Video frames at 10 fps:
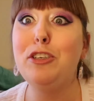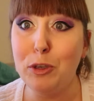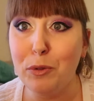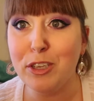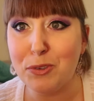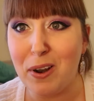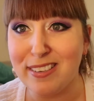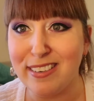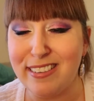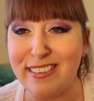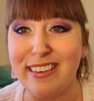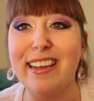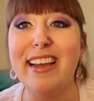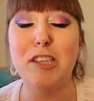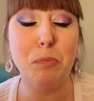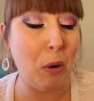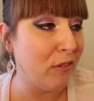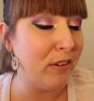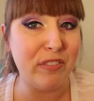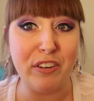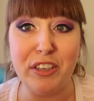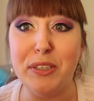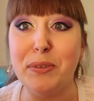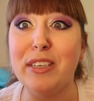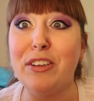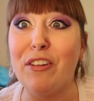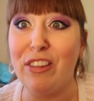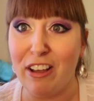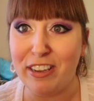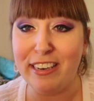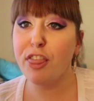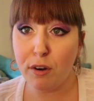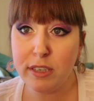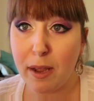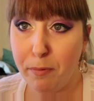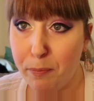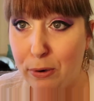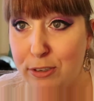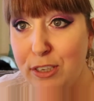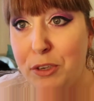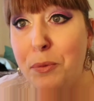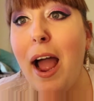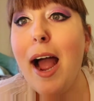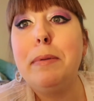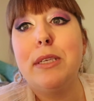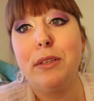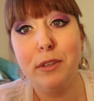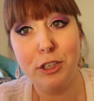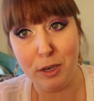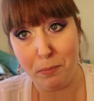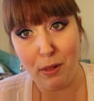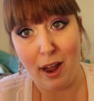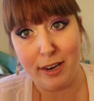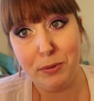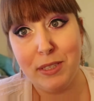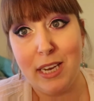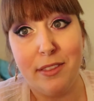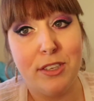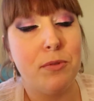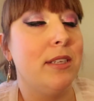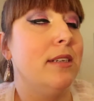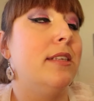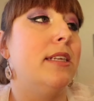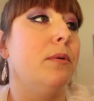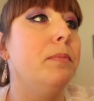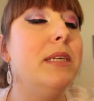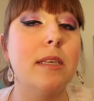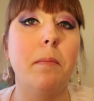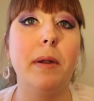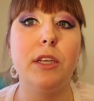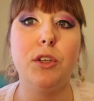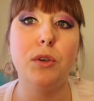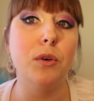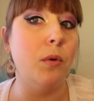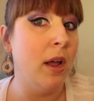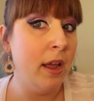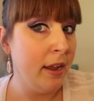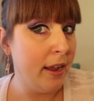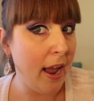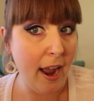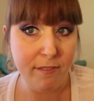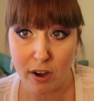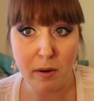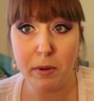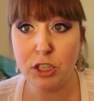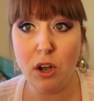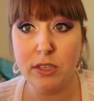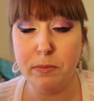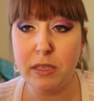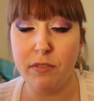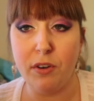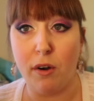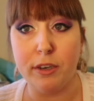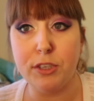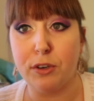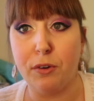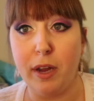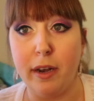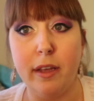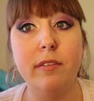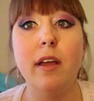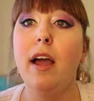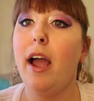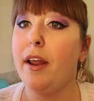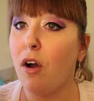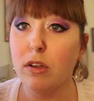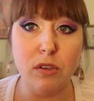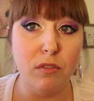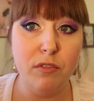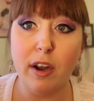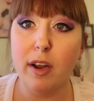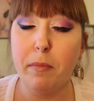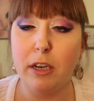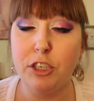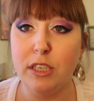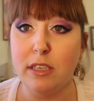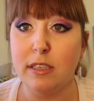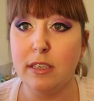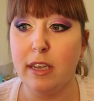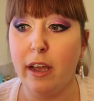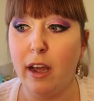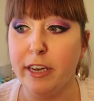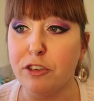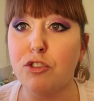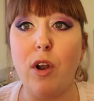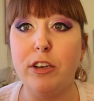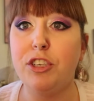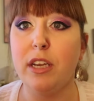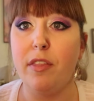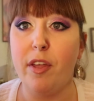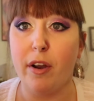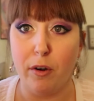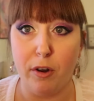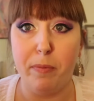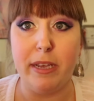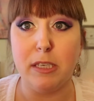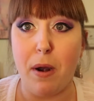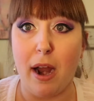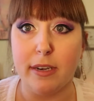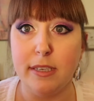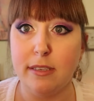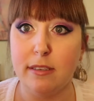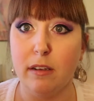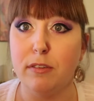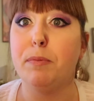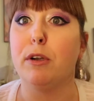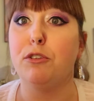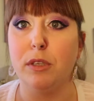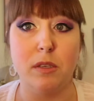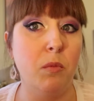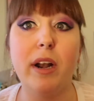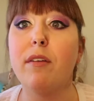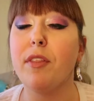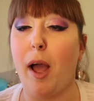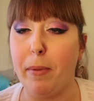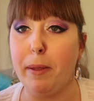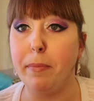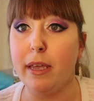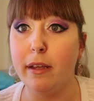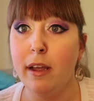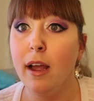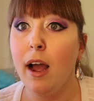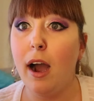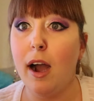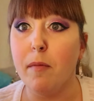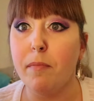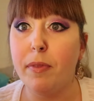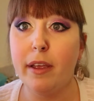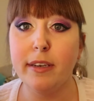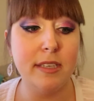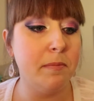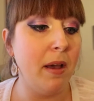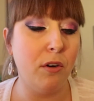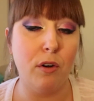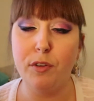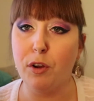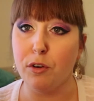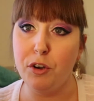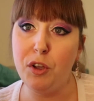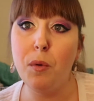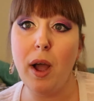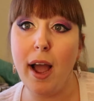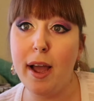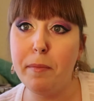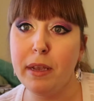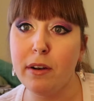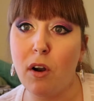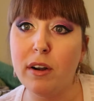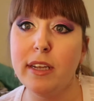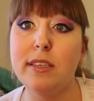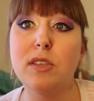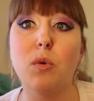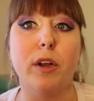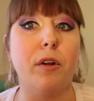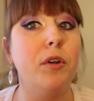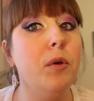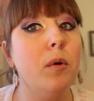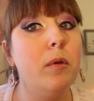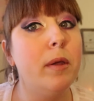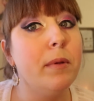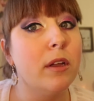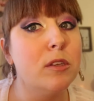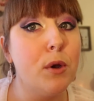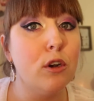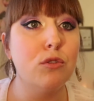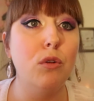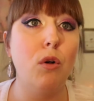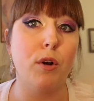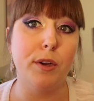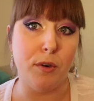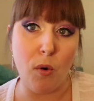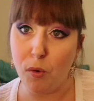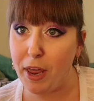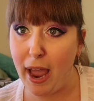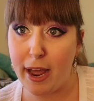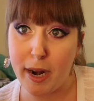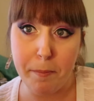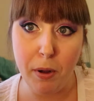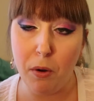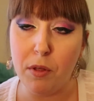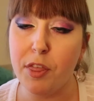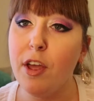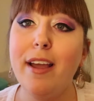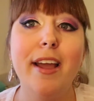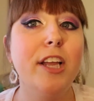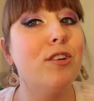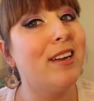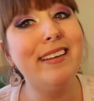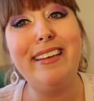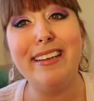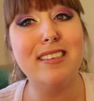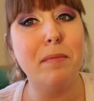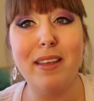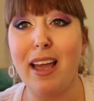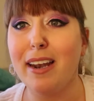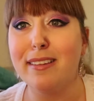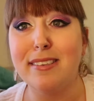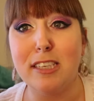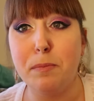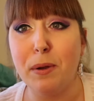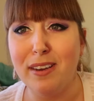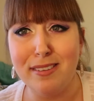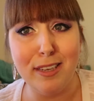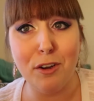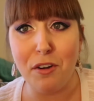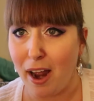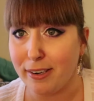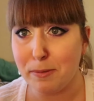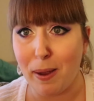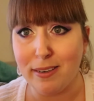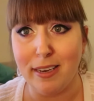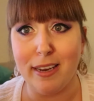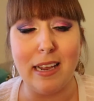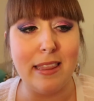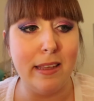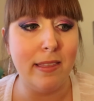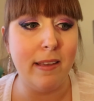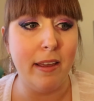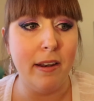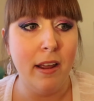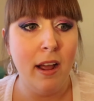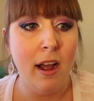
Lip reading: do this residency. It's perfect for you. You'll love it. Third type of person who absolutely should apply to attend this residency would be somebody who very much calls himself an artist or creative, and also very much is entrenched in their earth-based practice of spiritualism, whatever that might be. It doesn't matter if you're new at being an artist or you're new at being spiritual or you're an old hat at both. You're going to get something out of this experience that you're not expecting. And I think that